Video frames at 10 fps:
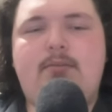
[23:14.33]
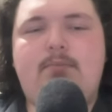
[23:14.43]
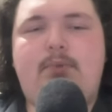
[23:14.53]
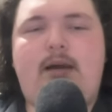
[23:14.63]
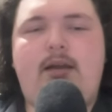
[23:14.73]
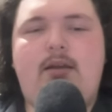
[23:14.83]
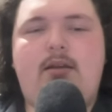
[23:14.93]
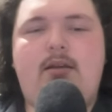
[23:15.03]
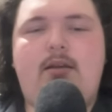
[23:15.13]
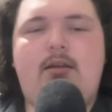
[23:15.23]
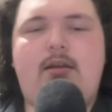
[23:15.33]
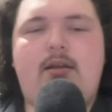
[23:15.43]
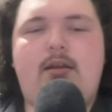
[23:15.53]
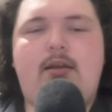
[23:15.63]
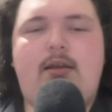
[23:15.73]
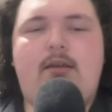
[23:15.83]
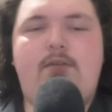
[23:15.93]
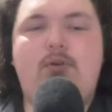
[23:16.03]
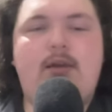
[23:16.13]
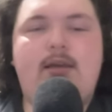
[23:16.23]
But if
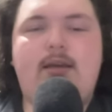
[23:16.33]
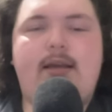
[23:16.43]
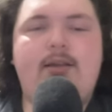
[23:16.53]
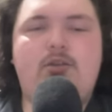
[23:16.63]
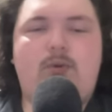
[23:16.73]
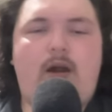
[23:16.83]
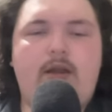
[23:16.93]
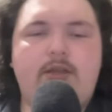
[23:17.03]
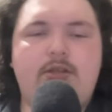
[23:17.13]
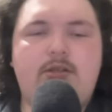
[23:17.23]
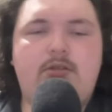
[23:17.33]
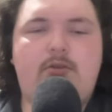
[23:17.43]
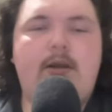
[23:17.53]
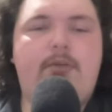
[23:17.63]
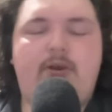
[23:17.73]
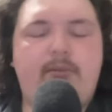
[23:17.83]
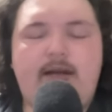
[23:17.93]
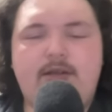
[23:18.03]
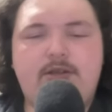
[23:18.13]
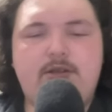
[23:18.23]
you can get Cason Wallace 23
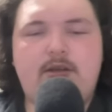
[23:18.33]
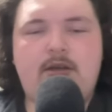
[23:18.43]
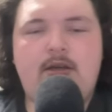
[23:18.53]
minutes